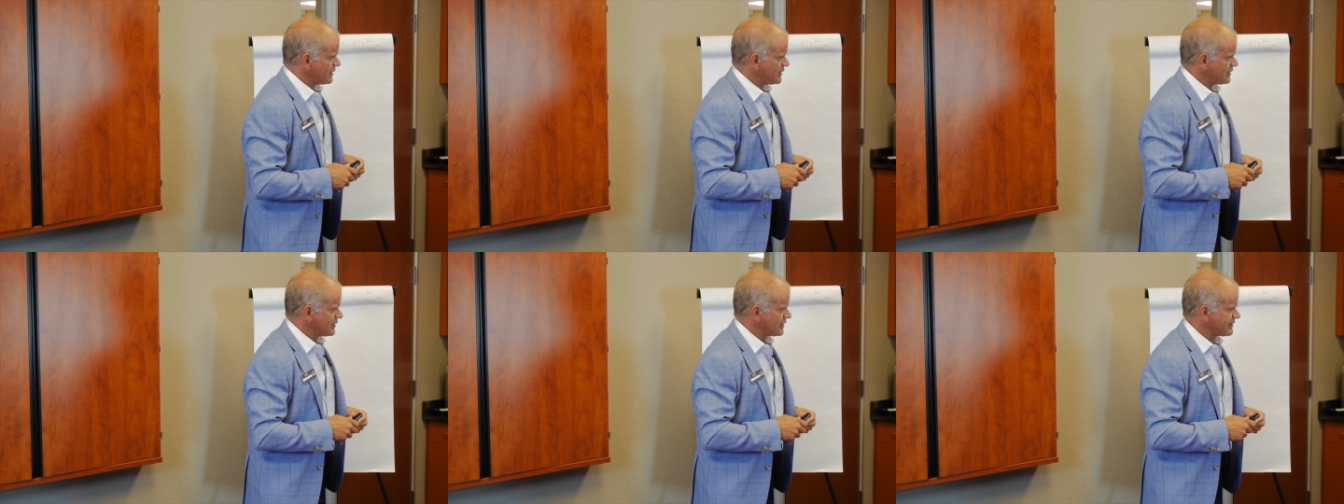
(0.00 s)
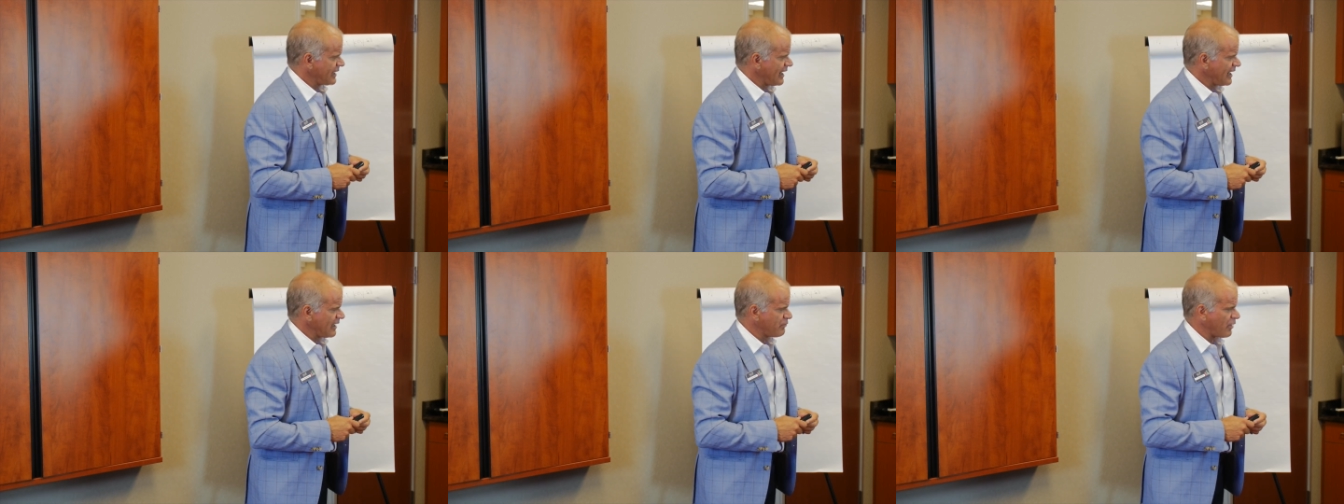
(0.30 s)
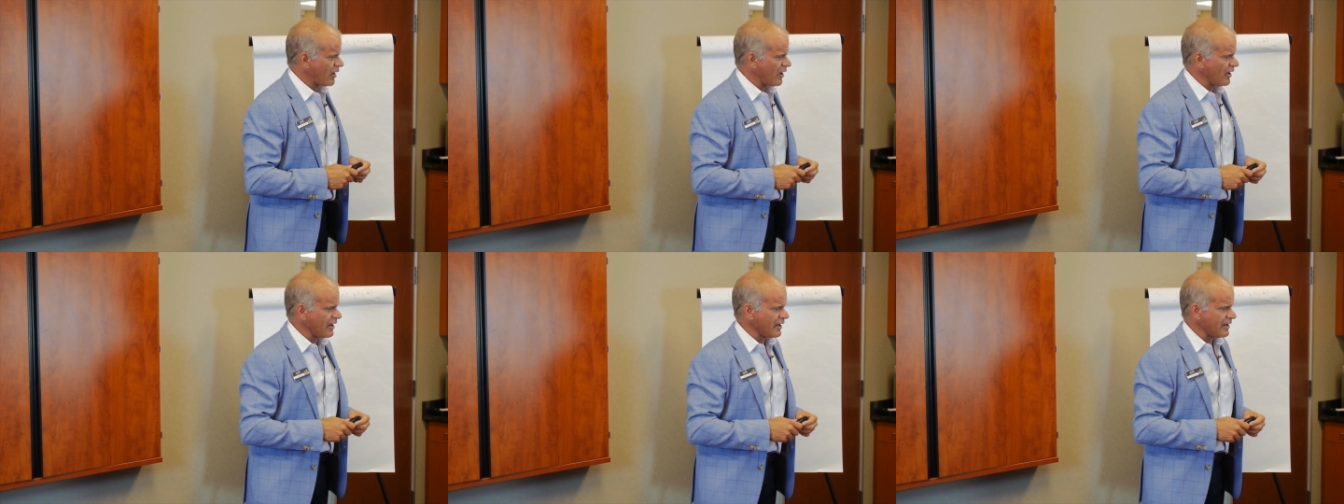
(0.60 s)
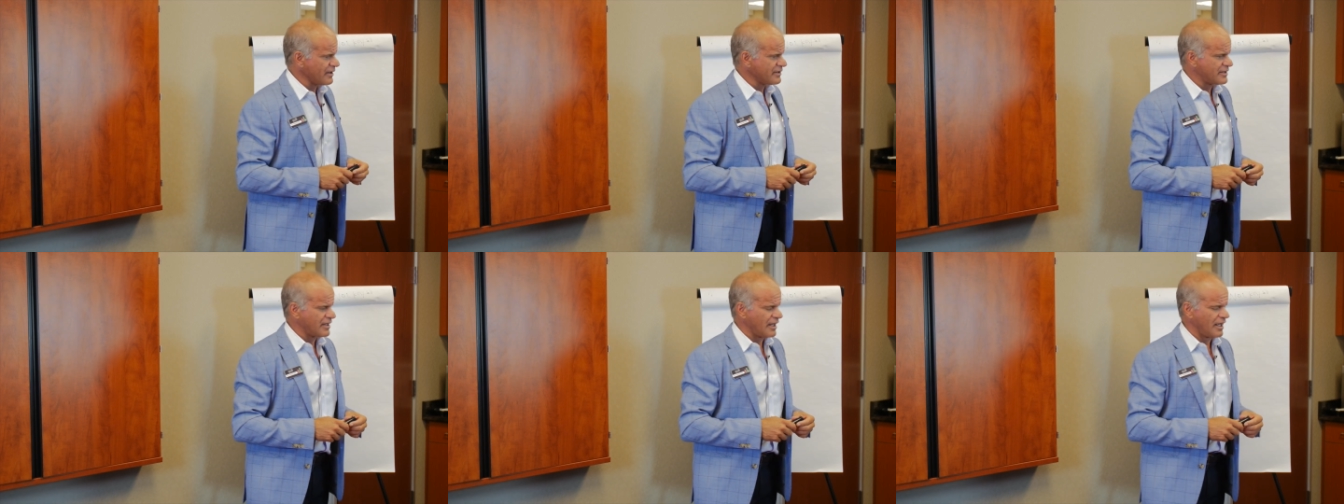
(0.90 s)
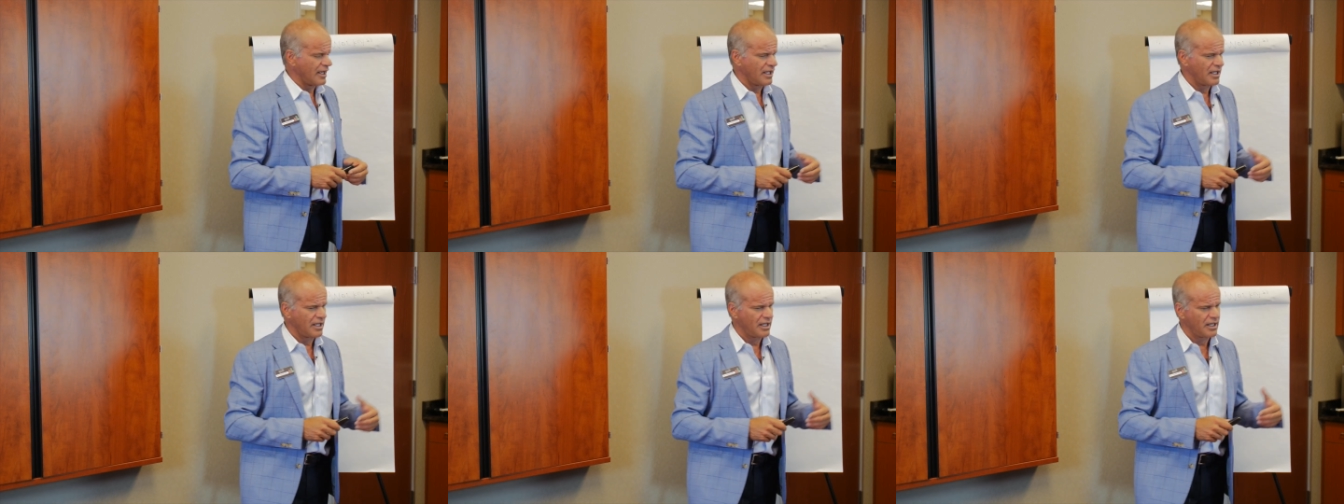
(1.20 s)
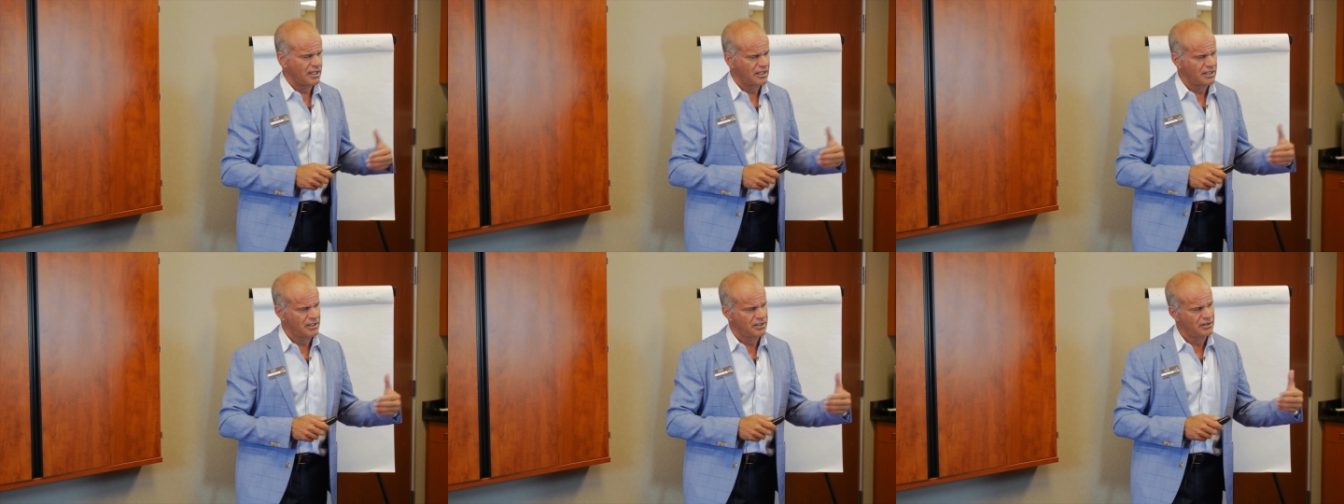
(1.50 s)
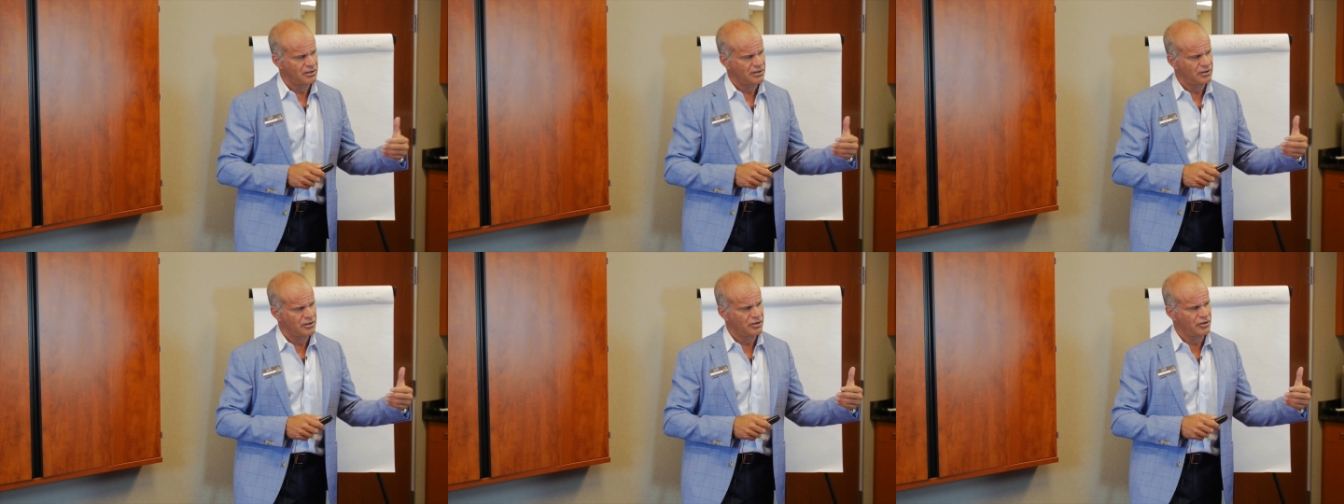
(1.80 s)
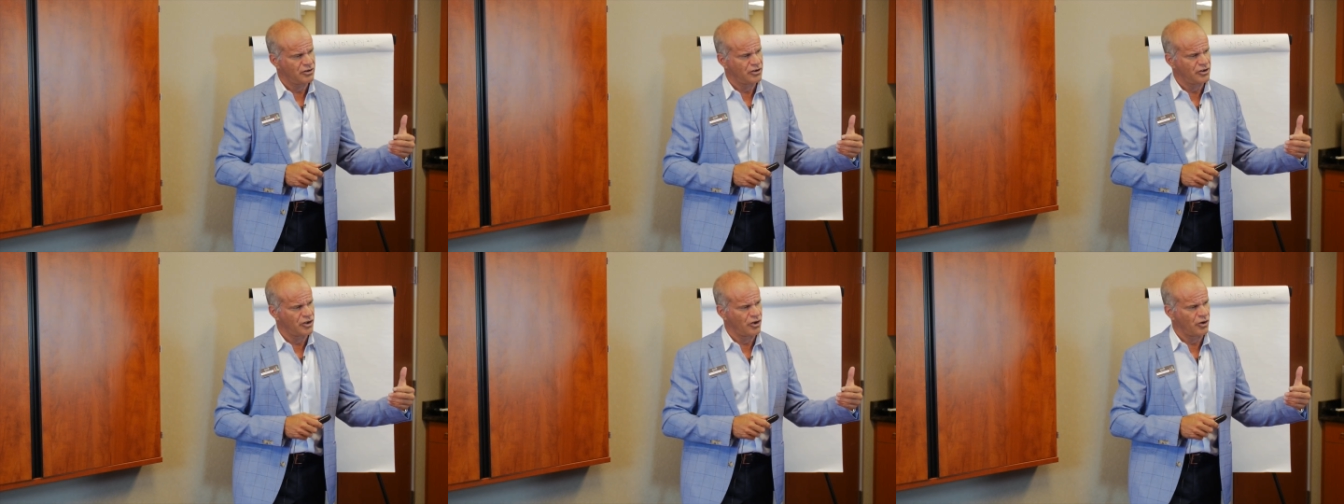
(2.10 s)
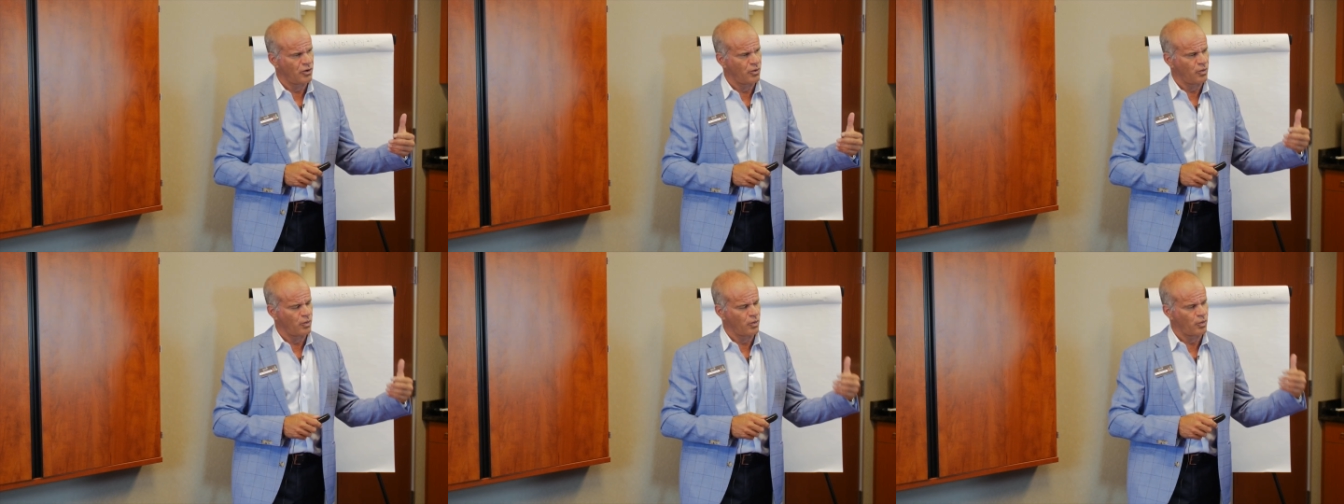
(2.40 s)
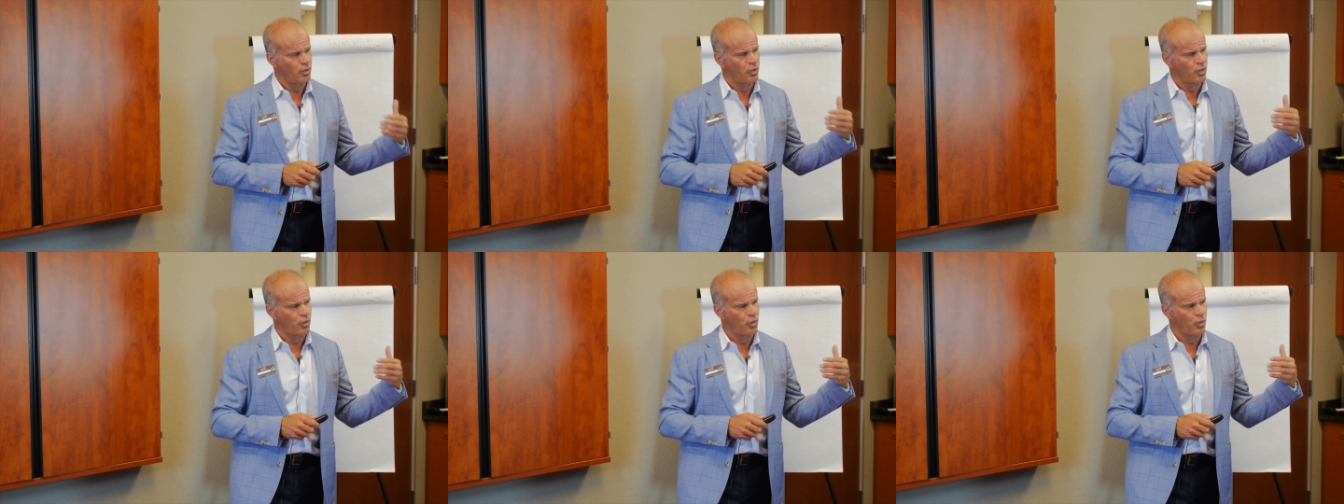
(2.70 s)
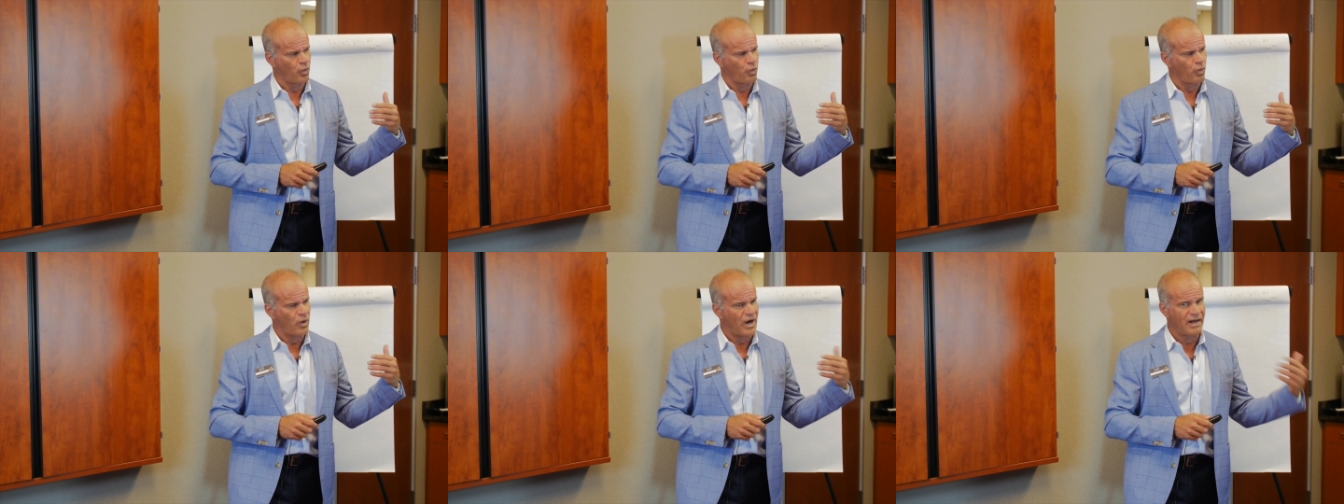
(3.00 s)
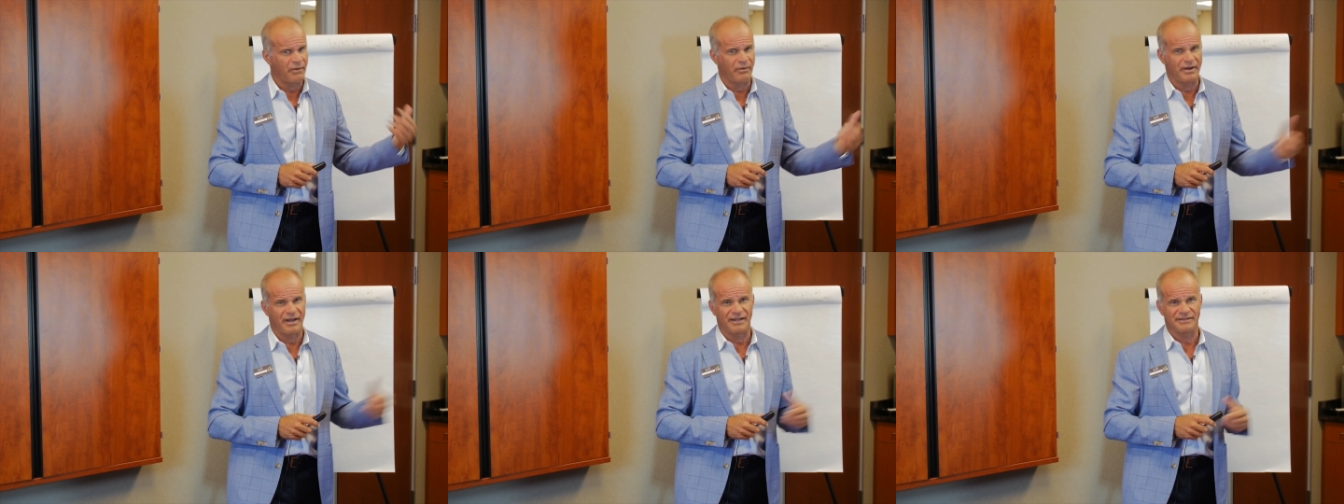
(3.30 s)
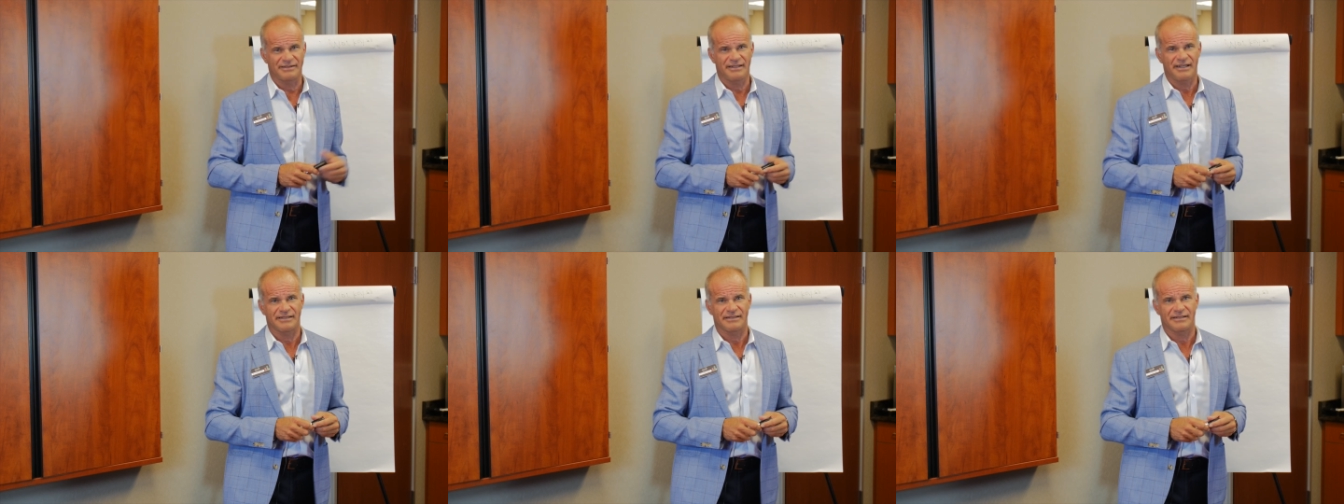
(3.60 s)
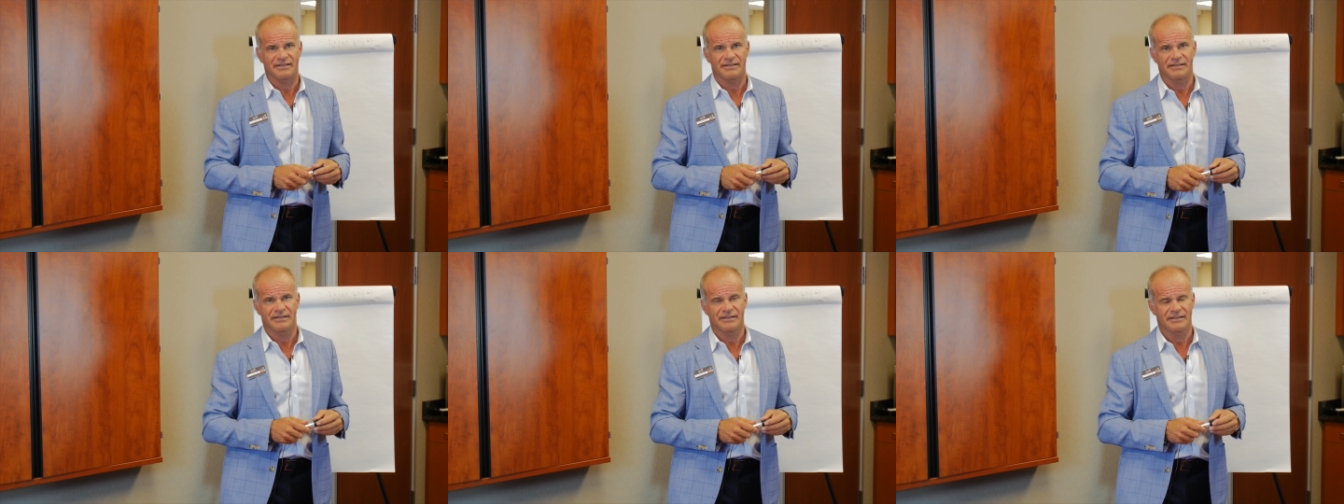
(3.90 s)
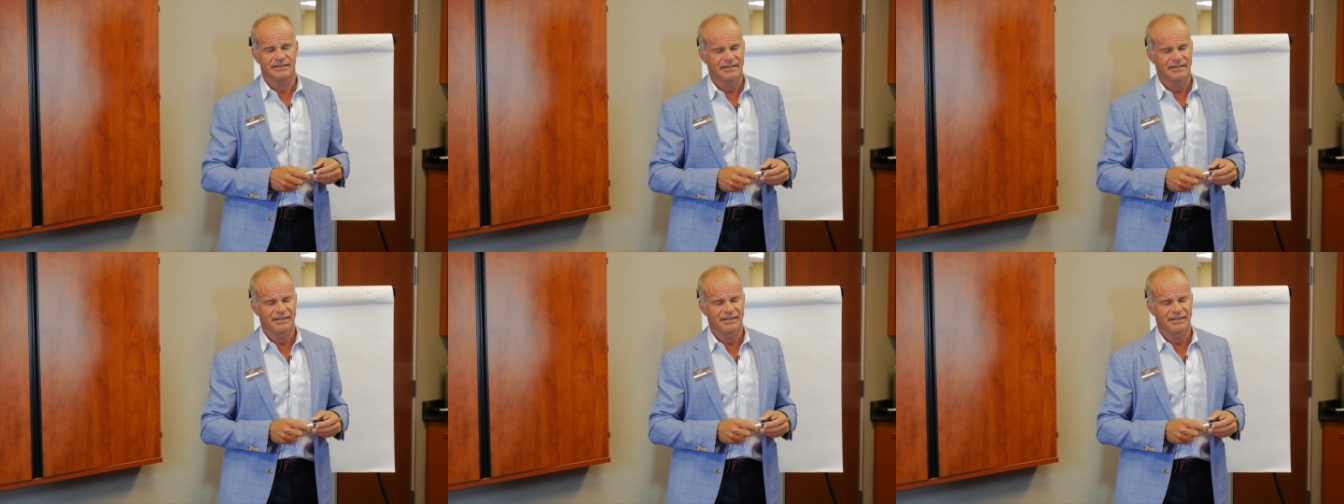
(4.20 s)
The second part is, you know, why do we exist?